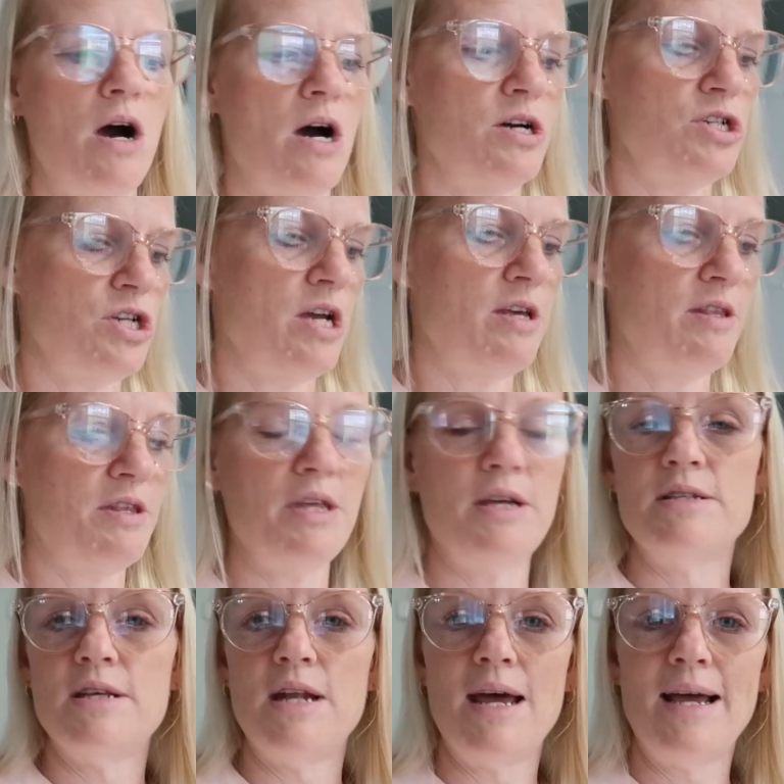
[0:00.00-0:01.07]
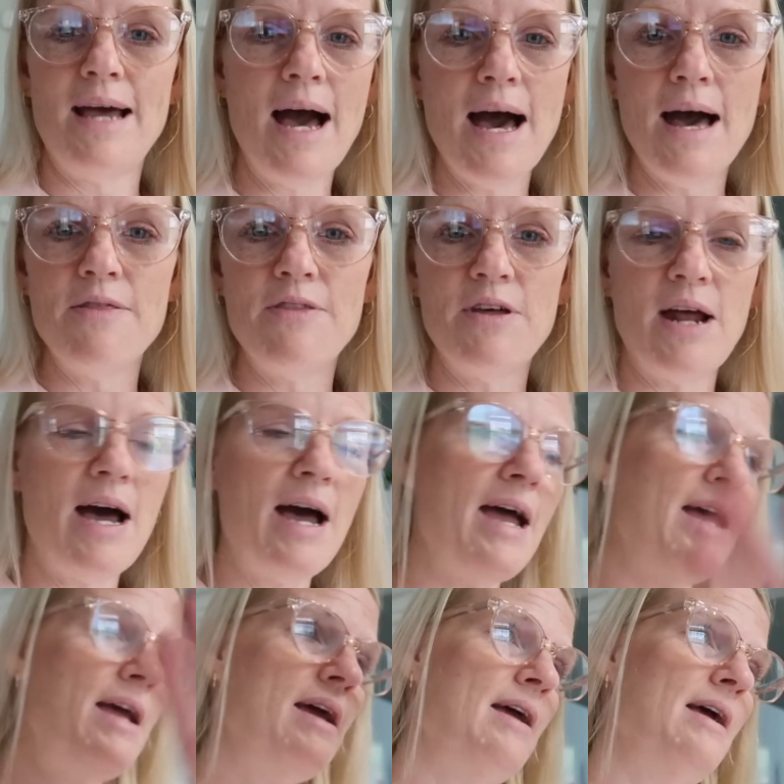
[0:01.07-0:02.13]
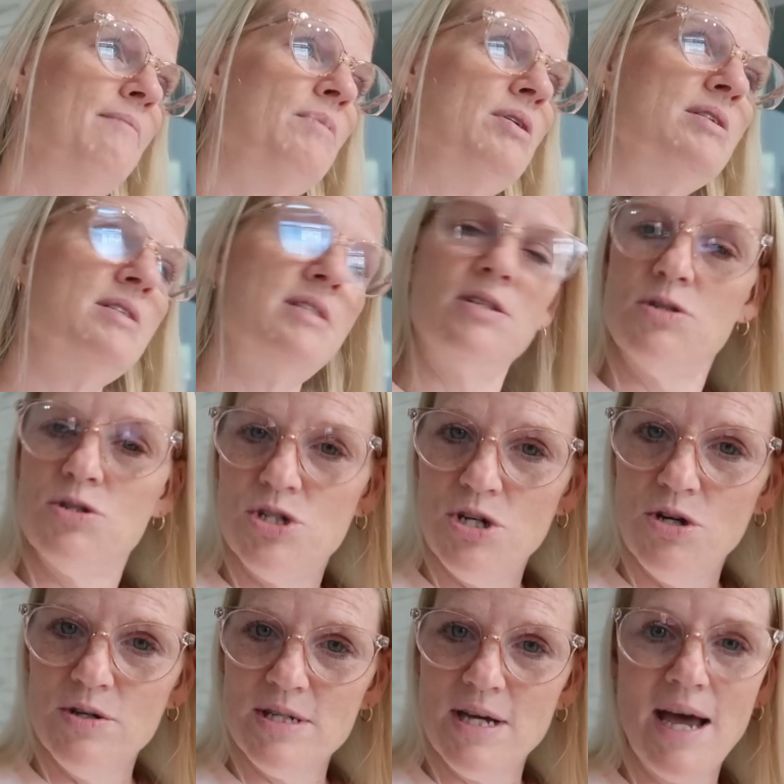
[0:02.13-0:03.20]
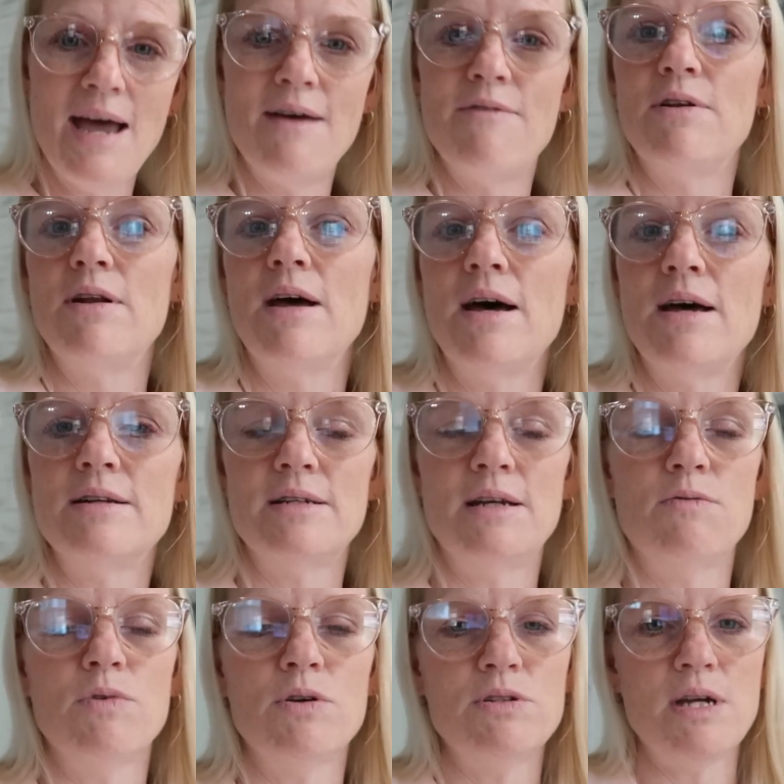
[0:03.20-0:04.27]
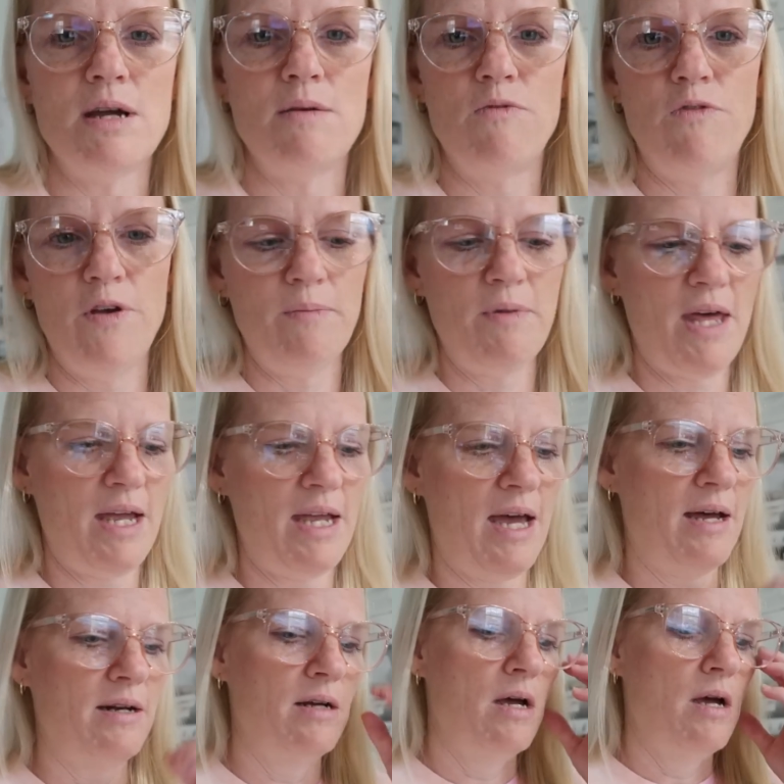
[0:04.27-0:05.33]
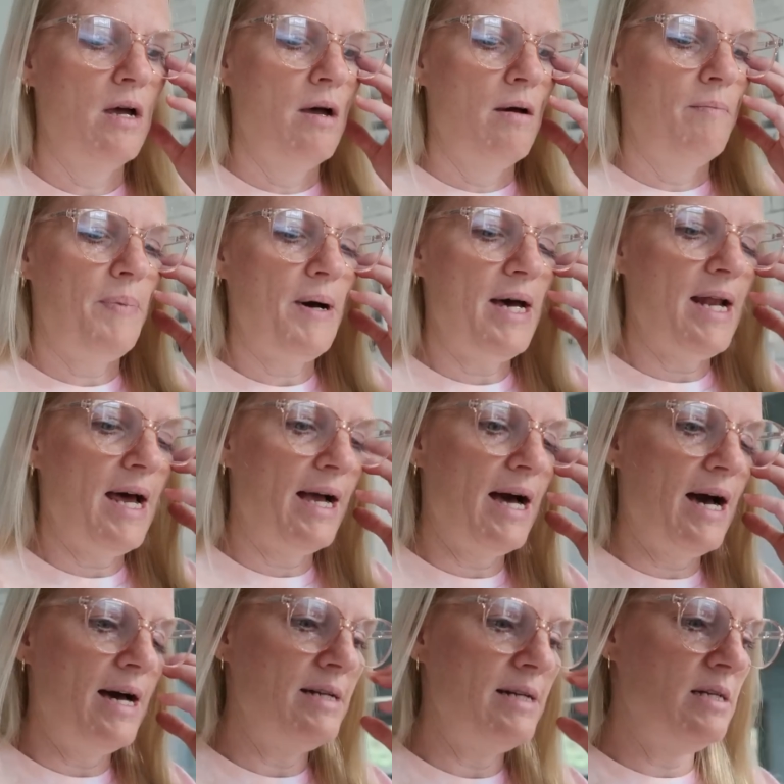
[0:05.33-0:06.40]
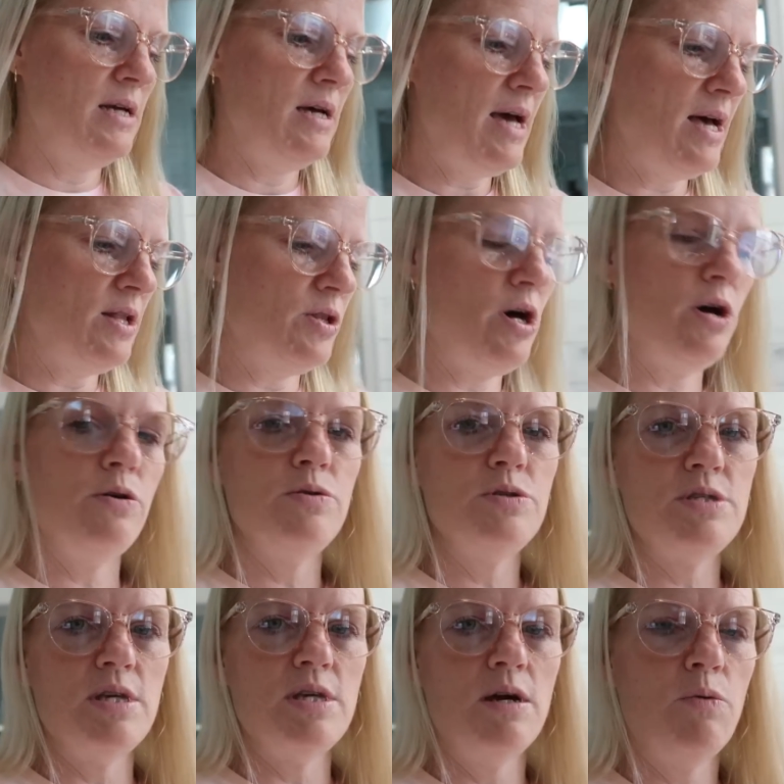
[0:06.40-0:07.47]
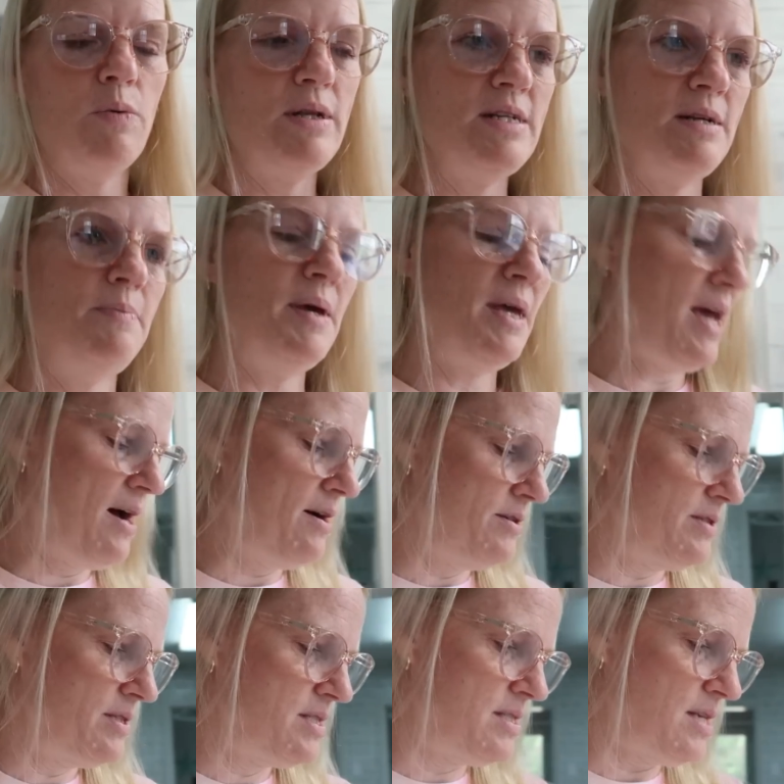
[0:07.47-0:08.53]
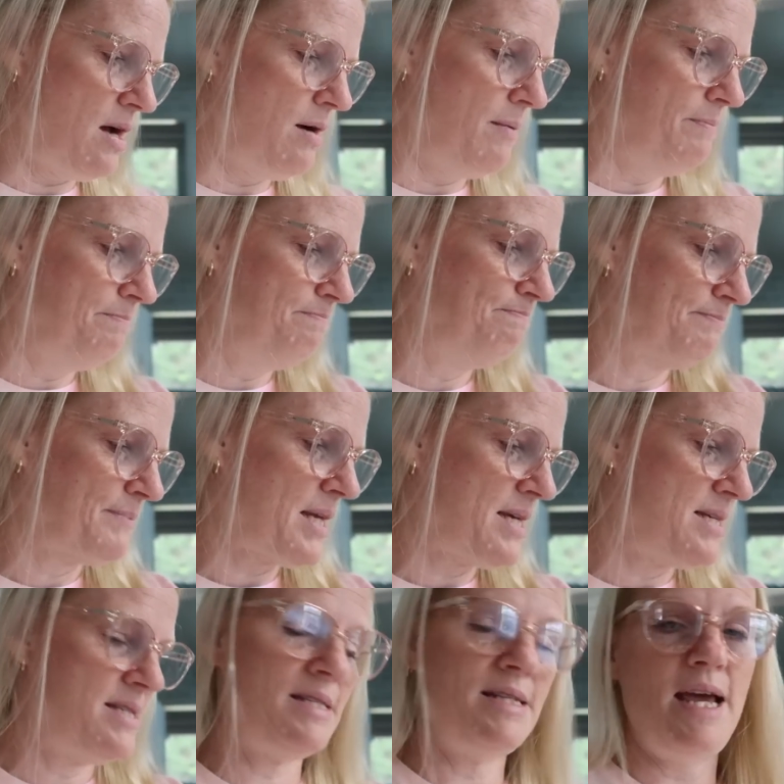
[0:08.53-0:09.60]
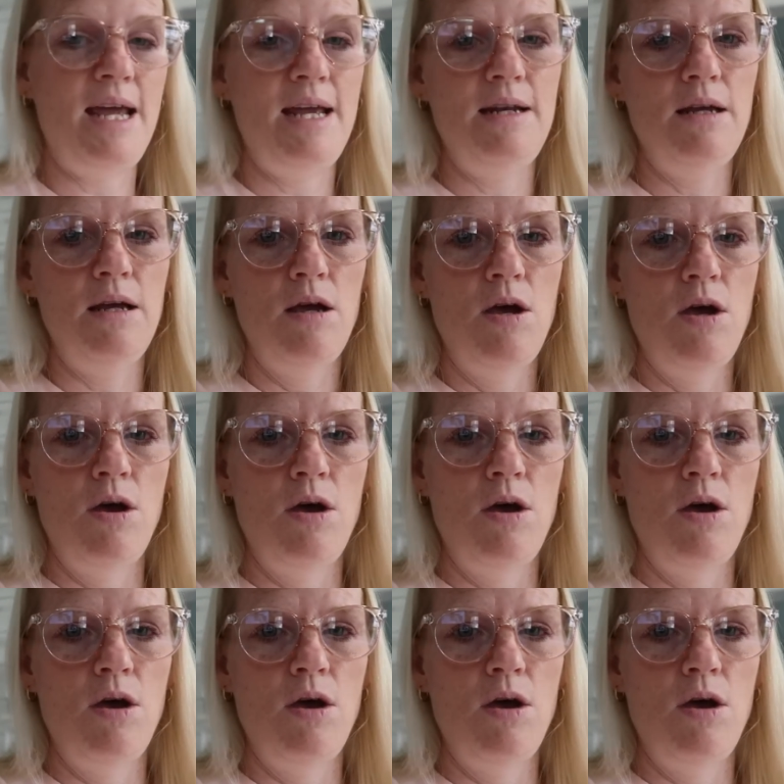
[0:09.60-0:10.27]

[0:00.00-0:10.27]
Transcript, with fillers: I'll show you the things that I got that I am going to still do, because I haven't not in real time filmed that yet. But I got at Lowe's, we did pick out some stain